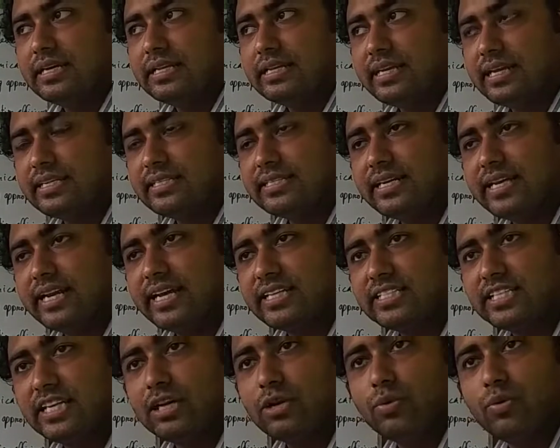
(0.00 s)
there is a
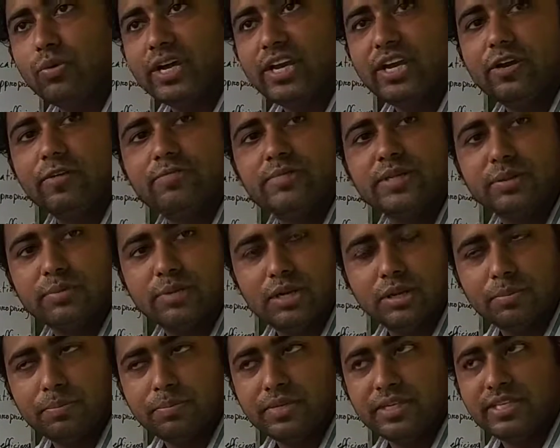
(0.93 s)
natural way of
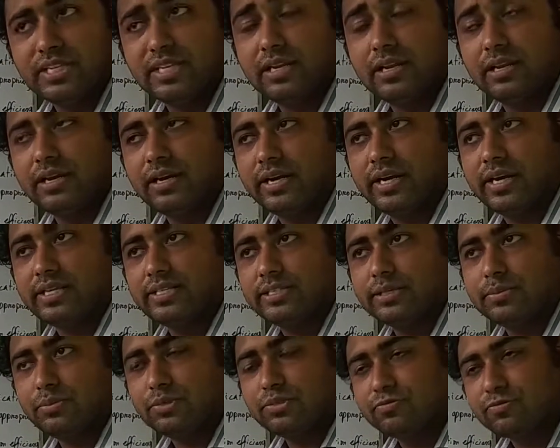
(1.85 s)
development in learning,
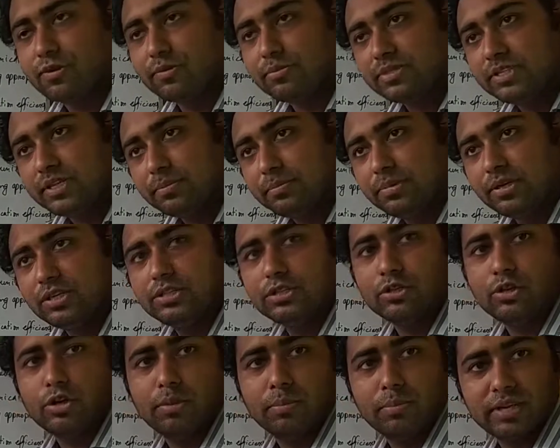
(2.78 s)
suppose from simple
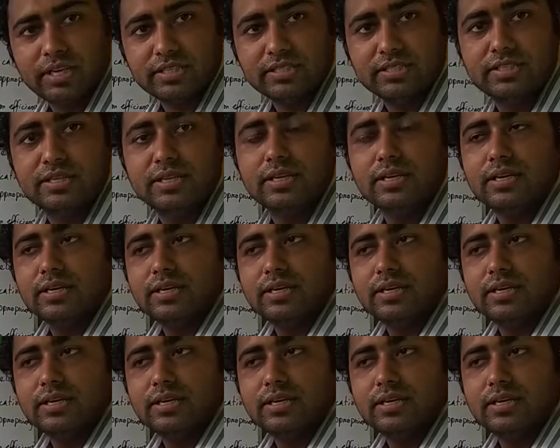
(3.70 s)
to complex,